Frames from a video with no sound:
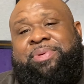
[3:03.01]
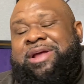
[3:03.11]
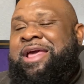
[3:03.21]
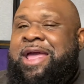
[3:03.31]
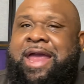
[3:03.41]

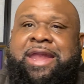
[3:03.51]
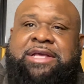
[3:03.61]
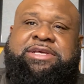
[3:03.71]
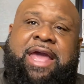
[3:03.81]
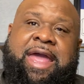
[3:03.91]
But in
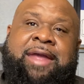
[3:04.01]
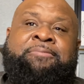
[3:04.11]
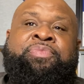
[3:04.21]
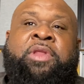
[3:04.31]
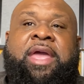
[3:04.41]
this game,
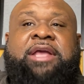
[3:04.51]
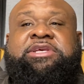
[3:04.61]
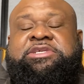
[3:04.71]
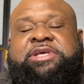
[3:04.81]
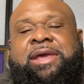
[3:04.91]
it
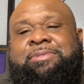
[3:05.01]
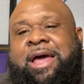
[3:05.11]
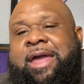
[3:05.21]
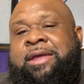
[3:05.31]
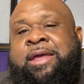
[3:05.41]
just seemed
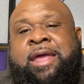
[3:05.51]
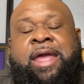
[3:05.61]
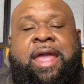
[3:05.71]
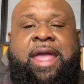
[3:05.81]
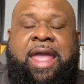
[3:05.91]
like
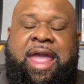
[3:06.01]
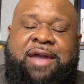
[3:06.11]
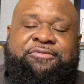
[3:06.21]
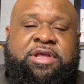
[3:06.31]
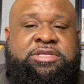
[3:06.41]

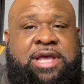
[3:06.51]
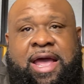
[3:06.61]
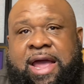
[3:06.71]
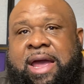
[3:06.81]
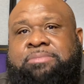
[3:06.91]
every
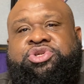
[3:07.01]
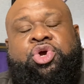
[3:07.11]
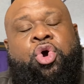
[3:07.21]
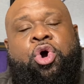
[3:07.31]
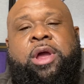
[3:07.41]
time
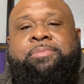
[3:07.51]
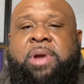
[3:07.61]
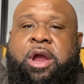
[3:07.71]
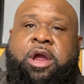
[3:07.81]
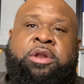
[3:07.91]
Ja'Cory
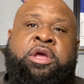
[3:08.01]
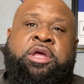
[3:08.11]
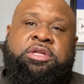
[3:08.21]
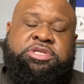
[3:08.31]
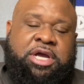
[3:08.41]
Merritt
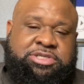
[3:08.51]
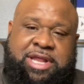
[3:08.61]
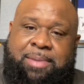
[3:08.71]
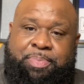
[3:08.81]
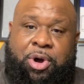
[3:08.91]
touched
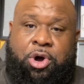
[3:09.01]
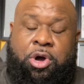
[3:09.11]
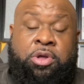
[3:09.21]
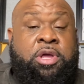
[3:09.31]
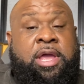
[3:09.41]
that
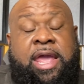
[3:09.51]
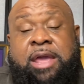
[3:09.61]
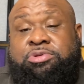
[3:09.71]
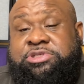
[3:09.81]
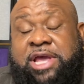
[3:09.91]
ball,
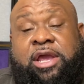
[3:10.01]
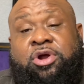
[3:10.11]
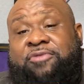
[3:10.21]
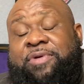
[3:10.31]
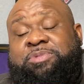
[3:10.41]
he was taking
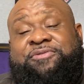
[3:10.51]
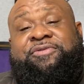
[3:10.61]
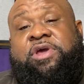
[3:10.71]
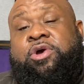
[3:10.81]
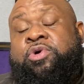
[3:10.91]
off up the
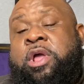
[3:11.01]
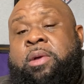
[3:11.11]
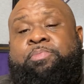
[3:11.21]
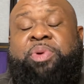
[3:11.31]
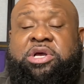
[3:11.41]
field,
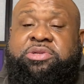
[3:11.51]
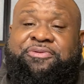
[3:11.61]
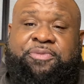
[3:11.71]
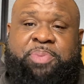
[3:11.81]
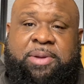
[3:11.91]
busting them
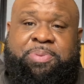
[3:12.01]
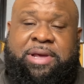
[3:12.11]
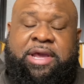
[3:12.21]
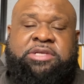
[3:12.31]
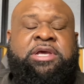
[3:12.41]
for big
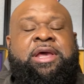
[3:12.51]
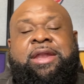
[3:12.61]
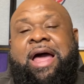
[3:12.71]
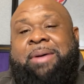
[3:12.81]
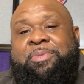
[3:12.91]
plays.
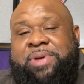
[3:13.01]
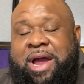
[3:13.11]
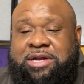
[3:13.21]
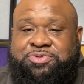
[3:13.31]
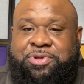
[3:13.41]
Now, I'm going to be
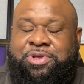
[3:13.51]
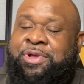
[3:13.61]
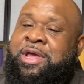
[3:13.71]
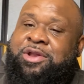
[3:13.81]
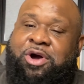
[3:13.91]
honest with you.
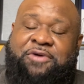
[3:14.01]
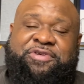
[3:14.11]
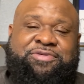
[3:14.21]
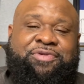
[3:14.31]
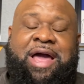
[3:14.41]
The
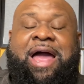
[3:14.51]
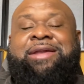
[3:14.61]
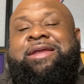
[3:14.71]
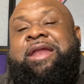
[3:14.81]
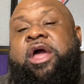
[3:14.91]
offensive line
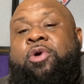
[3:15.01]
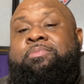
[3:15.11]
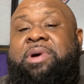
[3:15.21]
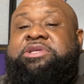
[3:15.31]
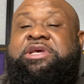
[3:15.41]
didn't help
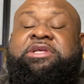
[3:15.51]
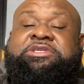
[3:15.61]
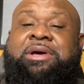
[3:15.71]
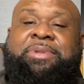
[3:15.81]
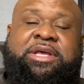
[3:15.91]
much in
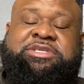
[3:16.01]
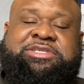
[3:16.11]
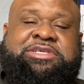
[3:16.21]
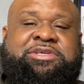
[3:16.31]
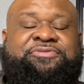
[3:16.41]
some
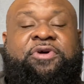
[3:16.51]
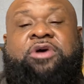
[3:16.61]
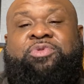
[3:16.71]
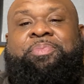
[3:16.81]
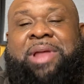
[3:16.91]
instances as far
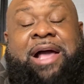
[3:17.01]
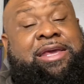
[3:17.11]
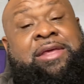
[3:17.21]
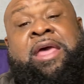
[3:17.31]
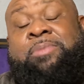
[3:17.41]
as with
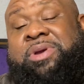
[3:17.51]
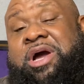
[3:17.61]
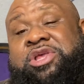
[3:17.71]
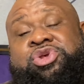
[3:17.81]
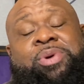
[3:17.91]
blocking
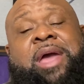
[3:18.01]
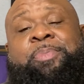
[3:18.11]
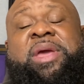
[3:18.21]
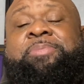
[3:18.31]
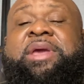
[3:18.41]
because
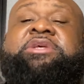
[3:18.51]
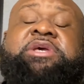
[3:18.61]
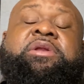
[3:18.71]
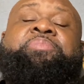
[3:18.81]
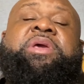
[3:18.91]
UAPB
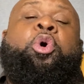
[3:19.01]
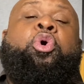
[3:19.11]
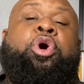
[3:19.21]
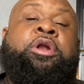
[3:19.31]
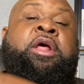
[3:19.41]
seemed to be
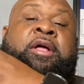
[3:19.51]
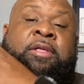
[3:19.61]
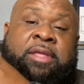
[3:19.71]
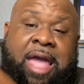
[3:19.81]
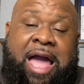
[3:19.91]
on
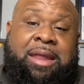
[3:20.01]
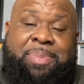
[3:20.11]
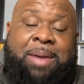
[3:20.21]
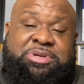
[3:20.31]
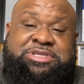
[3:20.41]

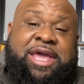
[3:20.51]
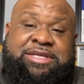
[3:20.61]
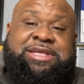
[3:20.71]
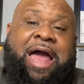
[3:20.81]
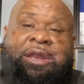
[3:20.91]
Alabama State
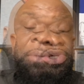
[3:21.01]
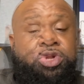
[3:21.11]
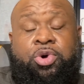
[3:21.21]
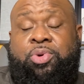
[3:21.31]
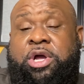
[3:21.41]
side of the
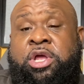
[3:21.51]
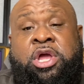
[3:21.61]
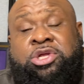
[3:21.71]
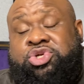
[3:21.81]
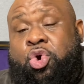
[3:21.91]
ball. What
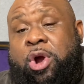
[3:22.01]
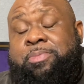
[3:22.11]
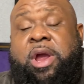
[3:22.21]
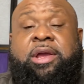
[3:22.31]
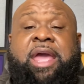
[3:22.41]
Corey
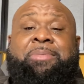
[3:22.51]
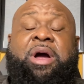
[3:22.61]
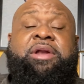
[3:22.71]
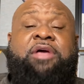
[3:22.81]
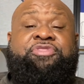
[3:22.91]
Merritt came
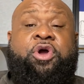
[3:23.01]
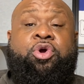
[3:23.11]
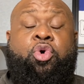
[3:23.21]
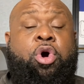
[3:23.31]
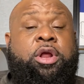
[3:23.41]
out in that
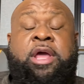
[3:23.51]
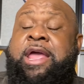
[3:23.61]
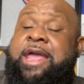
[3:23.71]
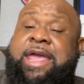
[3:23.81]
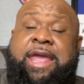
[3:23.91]
third quarter.
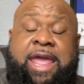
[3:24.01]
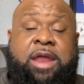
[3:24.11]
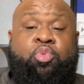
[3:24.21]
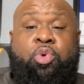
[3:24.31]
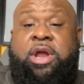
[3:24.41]
He
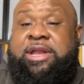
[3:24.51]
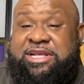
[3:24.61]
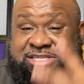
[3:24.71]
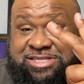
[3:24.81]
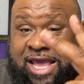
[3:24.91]
hit one, the
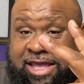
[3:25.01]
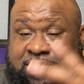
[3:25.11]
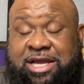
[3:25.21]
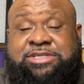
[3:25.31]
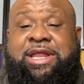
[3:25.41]
second
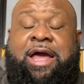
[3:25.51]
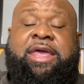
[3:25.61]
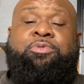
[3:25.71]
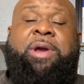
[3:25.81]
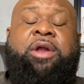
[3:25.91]
touchdown
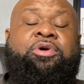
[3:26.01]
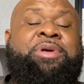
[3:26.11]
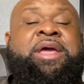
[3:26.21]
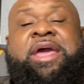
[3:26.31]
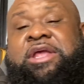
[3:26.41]
he ran on.
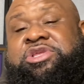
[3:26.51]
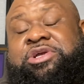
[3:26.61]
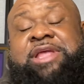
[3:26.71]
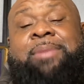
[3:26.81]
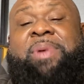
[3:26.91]
He
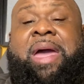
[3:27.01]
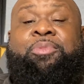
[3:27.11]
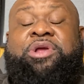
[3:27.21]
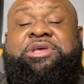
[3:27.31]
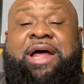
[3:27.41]
took that bad
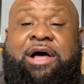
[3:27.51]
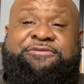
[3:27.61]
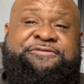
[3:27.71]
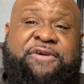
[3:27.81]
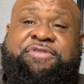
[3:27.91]
boy to the house
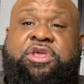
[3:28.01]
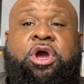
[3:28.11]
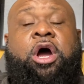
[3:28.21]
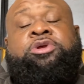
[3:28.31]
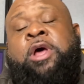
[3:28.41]
50
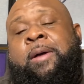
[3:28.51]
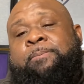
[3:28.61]
yards.